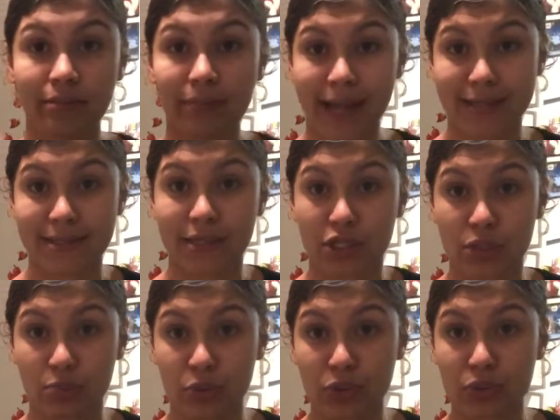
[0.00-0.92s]
plastic
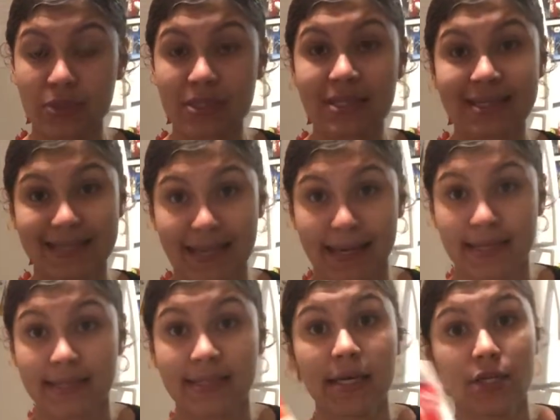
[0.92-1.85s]
spoons because, like I
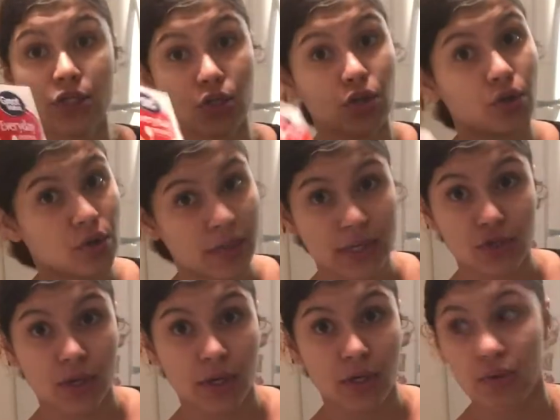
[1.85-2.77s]
said, your girl ain't
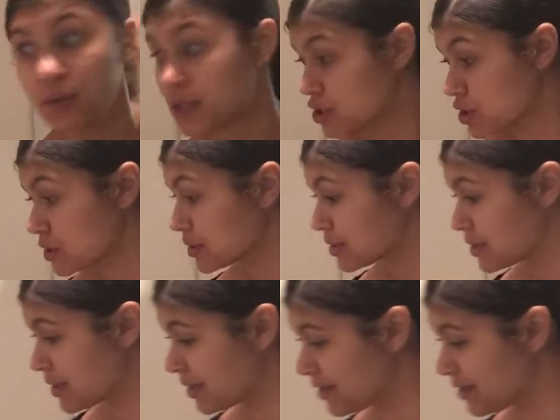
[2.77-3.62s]
trying to do dishes.